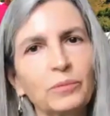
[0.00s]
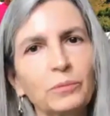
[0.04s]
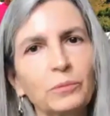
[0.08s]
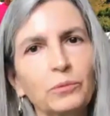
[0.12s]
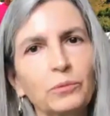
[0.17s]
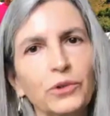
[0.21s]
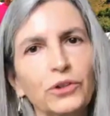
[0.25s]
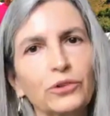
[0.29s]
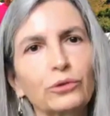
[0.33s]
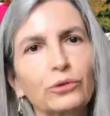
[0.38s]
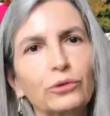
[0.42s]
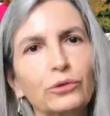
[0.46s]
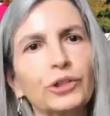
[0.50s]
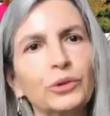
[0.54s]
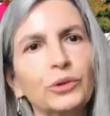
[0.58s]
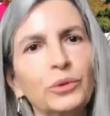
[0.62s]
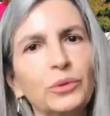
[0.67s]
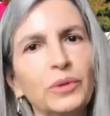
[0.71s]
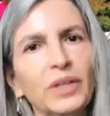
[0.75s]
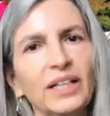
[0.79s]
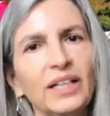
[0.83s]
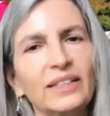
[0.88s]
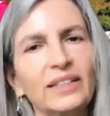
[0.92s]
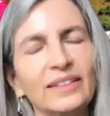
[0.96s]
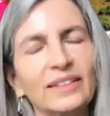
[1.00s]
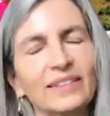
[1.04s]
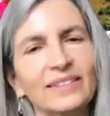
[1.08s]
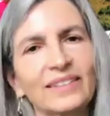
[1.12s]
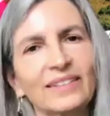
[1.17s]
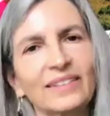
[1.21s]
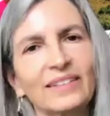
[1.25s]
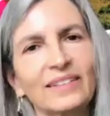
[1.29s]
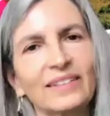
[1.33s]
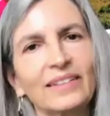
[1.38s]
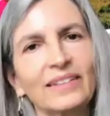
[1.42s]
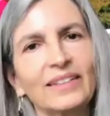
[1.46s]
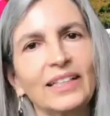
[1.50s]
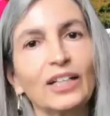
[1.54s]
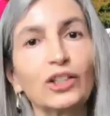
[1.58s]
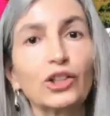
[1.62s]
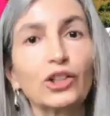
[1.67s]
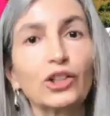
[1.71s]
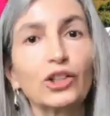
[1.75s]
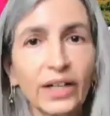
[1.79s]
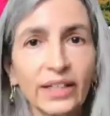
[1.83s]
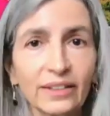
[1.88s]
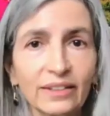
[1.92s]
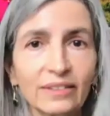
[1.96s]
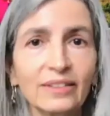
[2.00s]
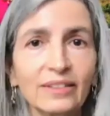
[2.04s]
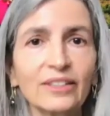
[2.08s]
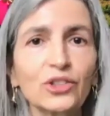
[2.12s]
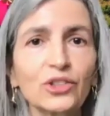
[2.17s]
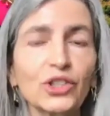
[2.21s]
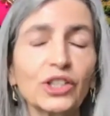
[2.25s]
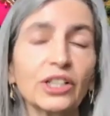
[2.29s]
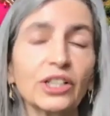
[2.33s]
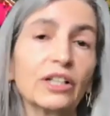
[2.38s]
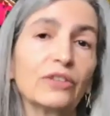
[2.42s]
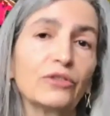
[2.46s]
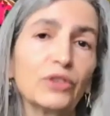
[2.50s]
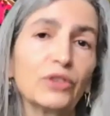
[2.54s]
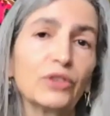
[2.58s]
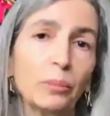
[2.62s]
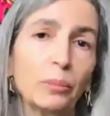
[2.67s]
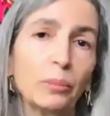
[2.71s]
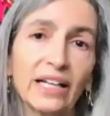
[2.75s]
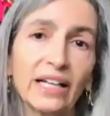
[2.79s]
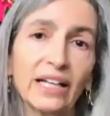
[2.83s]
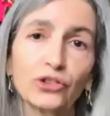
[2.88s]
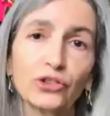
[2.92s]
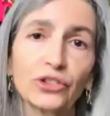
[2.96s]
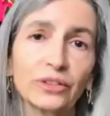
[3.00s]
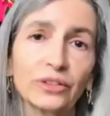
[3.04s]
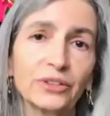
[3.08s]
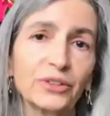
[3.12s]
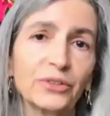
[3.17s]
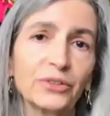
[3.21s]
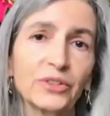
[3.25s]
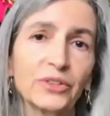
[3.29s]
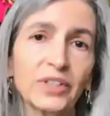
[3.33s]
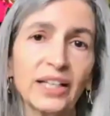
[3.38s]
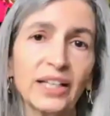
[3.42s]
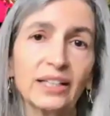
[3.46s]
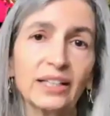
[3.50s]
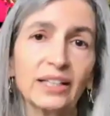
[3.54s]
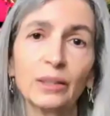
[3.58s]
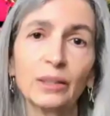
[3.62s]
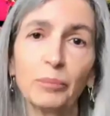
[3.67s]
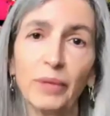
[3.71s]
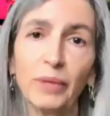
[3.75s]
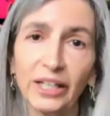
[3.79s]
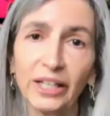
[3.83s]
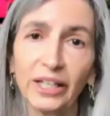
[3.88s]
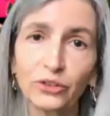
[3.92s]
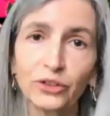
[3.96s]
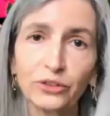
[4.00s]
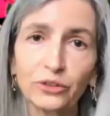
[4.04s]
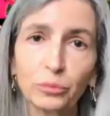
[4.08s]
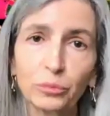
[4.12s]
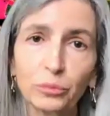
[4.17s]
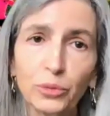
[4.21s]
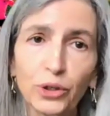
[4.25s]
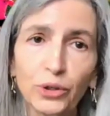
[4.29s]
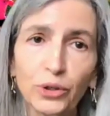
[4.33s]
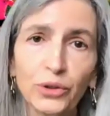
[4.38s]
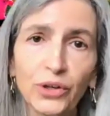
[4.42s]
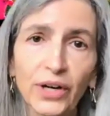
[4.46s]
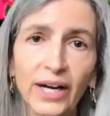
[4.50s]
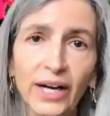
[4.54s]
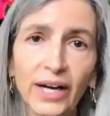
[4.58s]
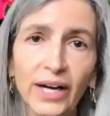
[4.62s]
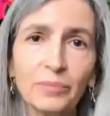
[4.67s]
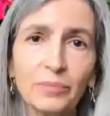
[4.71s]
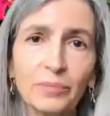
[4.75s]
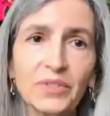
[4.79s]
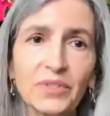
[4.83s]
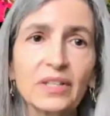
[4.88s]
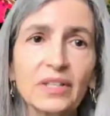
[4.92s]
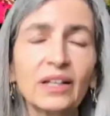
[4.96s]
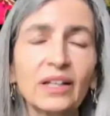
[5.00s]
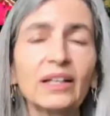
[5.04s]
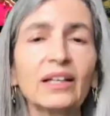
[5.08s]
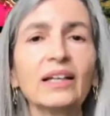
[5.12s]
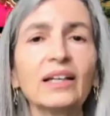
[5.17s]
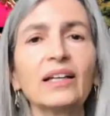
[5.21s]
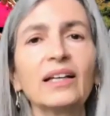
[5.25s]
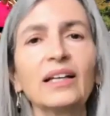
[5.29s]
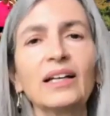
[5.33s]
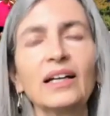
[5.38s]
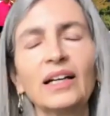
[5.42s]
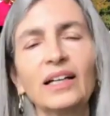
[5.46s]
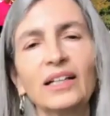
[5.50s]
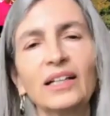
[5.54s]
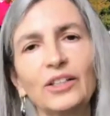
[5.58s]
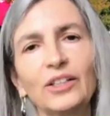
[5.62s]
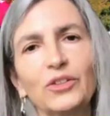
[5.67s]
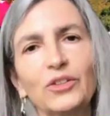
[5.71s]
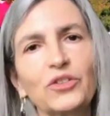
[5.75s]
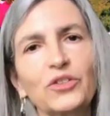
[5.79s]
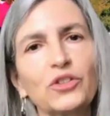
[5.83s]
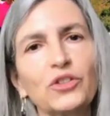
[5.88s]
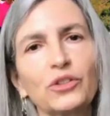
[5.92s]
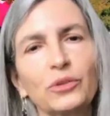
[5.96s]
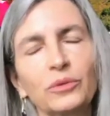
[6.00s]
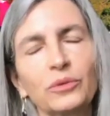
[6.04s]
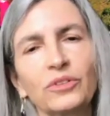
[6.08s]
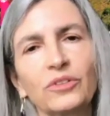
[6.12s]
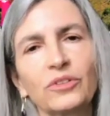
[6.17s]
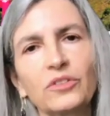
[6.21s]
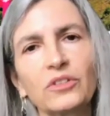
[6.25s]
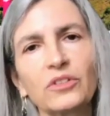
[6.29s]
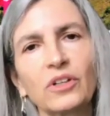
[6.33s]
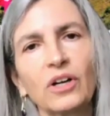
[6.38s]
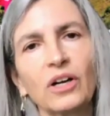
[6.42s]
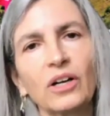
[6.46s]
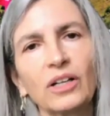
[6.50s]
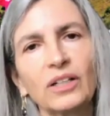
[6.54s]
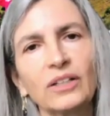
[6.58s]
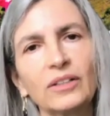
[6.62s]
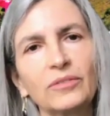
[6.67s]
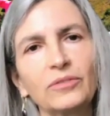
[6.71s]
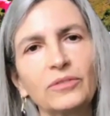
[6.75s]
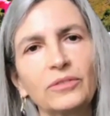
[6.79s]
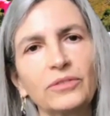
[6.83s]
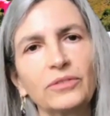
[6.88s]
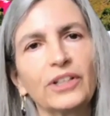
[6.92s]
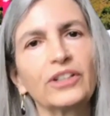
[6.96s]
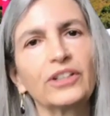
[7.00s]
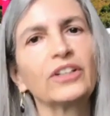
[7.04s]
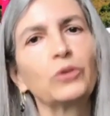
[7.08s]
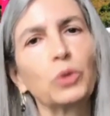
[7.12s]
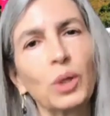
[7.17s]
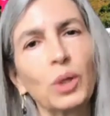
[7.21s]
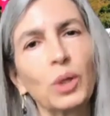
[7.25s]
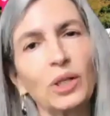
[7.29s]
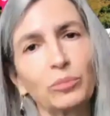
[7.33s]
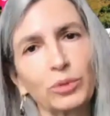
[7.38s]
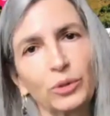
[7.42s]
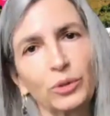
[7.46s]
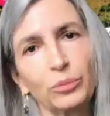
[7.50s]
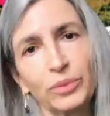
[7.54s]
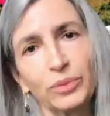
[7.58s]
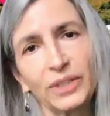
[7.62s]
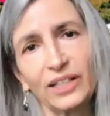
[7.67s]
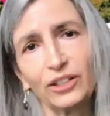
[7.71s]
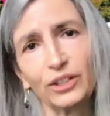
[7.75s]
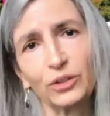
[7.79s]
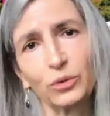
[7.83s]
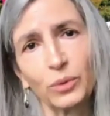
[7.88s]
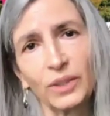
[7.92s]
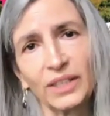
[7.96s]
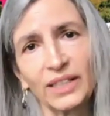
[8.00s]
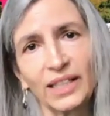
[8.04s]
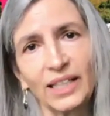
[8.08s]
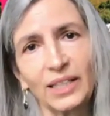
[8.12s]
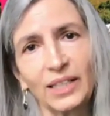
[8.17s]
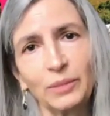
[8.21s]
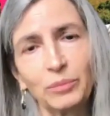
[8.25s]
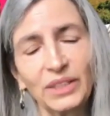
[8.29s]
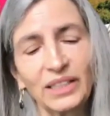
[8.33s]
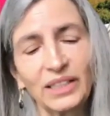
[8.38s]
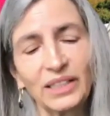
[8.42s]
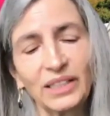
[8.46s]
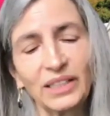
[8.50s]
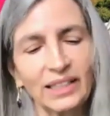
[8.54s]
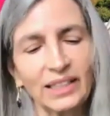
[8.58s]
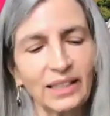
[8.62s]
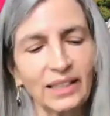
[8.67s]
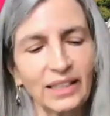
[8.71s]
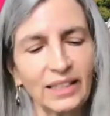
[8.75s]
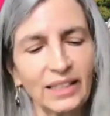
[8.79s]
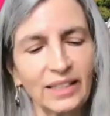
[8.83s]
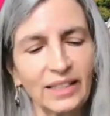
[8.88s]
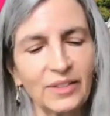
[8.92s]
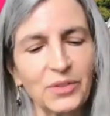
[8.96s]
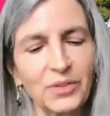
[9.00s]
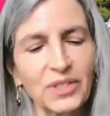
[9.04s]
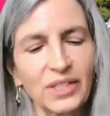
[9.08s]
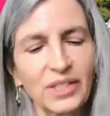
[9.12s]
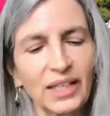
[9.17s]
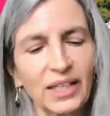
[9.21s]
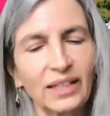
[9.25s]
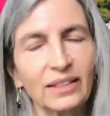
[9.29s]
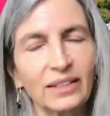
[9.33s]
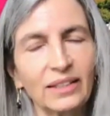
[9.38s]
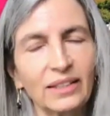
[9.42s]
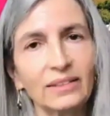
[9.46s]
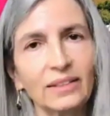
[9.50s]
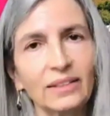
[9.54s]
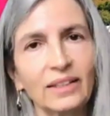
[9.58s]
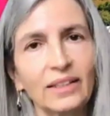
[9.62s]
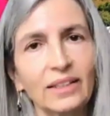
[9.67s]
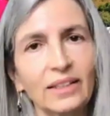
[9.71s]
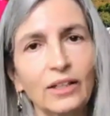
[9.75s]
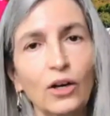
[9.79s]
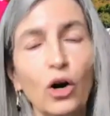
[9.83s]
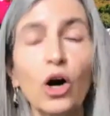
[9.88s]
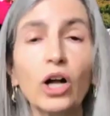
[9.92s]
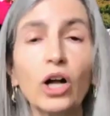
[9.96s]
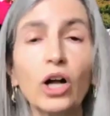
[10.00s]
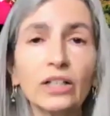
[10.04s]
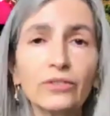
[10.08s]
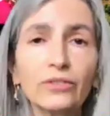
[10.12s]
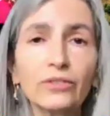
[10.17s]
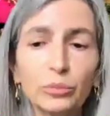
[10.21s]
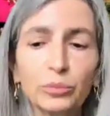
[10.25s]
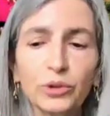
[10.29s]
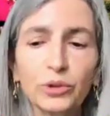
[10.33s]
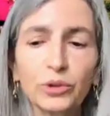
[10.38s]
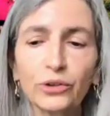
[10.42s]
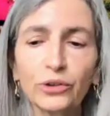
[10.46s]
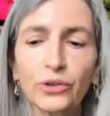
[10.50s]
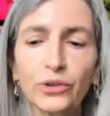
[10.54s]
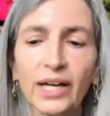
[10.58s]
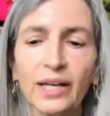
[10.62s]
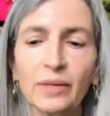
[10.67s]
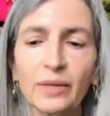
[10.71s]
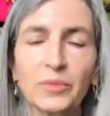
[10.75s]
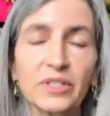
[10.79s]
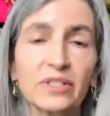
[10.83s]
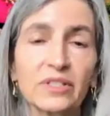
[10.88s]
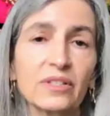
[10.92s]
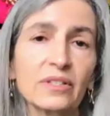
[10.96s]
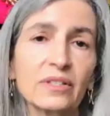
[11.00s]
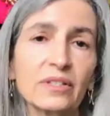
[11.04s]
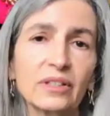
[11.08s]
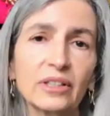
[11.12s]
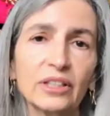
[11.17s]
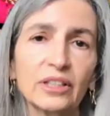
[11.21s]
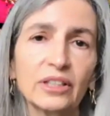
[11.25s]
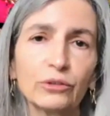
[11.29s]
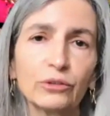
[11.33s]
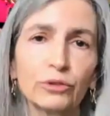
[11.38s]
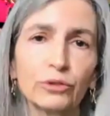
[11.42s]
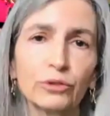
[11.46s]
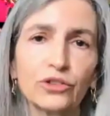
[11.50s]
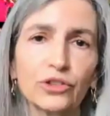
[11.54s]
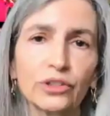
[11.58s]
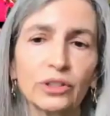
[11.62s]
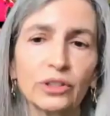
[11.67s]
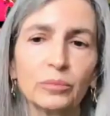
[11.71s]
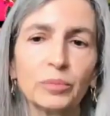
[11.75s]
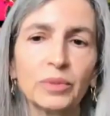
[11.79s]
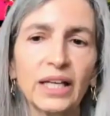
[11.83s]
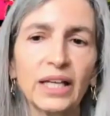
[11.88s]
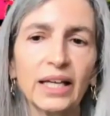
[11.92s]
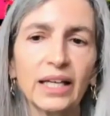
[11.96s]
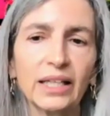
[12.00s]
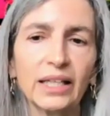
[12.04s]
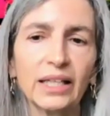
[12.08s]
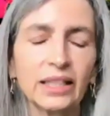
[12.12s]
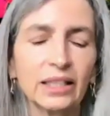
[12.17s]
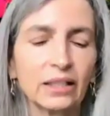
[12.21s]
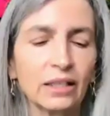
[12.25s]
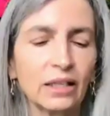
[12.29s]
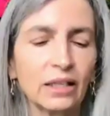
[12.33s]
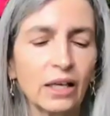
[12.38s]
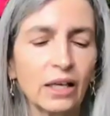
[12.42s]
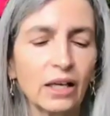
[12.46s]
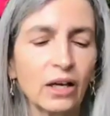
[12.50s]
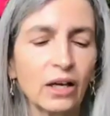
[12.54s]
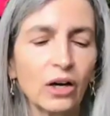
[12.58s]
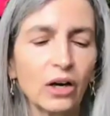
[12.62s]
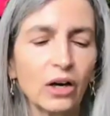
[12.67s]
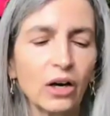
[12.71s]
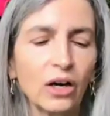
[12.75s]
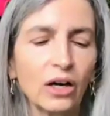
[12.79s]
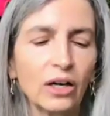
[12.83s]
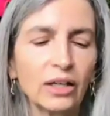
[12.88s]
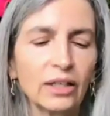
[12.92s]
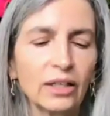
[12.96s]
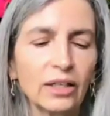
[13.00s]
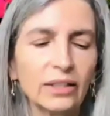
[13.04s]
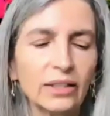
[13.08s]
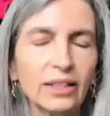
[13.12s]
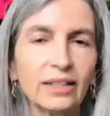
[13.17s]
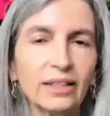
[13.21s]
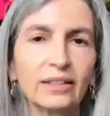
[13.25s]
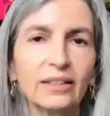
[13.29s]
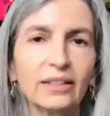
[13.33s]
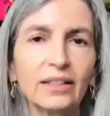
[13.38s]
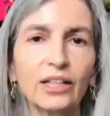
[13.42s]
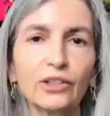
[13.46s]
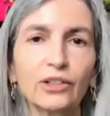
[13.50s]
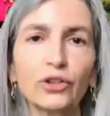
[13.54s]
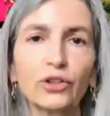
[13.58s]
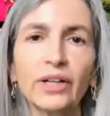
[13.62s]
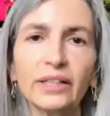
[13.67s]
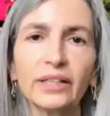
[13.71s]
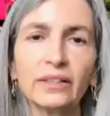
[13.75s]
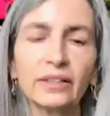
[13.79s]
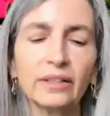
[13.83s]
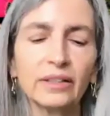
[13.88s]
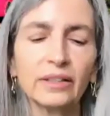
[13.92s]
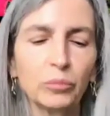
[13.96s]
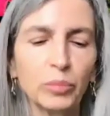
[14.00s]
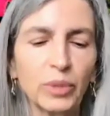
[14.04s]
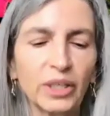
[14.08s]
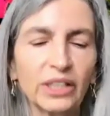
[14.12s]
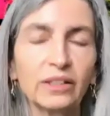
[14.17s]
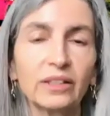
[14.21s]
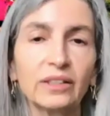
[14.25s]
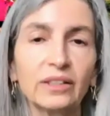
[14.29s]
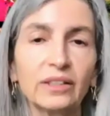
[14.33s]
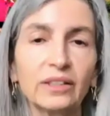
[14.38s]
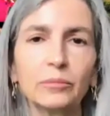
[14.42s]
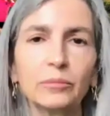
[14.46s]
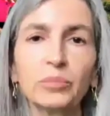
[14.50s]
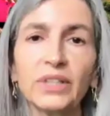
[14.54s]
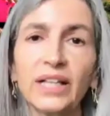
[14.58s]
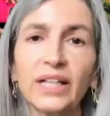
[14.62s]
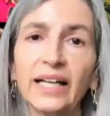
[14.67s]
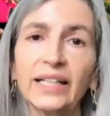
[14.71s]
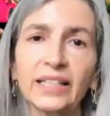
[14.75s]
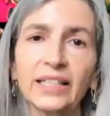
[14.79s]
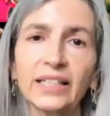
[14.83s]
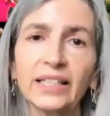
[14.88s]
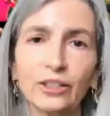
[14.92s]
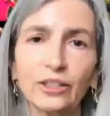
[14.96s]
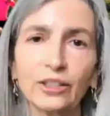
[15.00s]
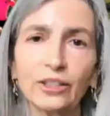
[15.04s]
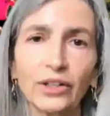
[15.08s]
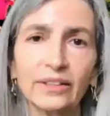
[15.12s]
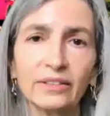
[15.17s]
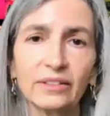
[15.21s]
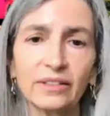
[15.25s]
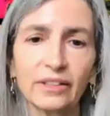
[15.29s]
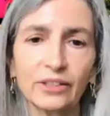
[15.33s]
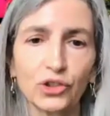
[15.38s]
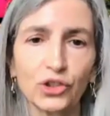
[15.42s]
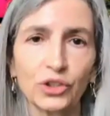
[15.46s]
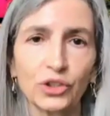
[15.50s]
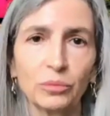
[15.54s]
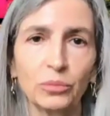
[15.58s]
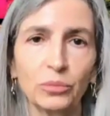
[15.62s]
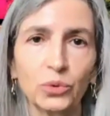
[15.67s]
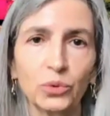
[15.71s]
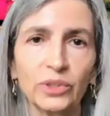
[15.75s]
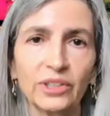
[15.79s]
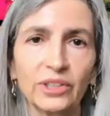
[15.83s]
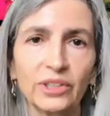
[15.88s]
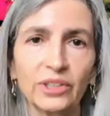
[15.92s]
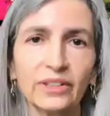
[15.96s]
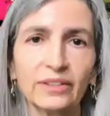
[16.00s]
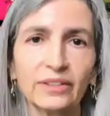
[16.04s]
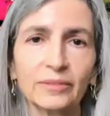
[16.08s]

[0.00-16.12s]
through the accreditation of the bachelor's and the master's programs, students are very well prepared when they begin these. And all of our programs in city and regional planning are accredited by the Planning Accreditation Board.